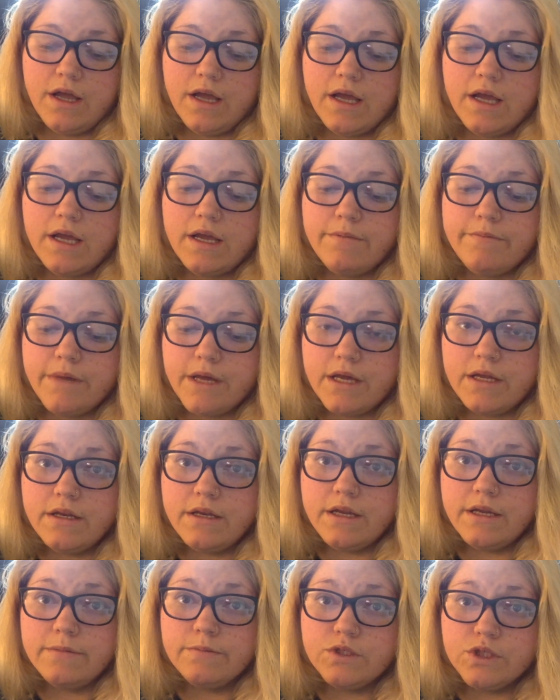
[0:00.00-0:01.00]
a man
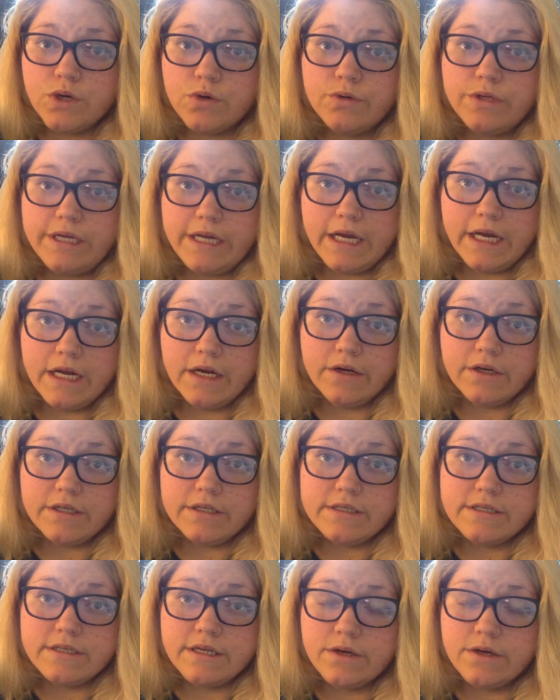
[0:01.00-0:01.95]
named Tony Harris.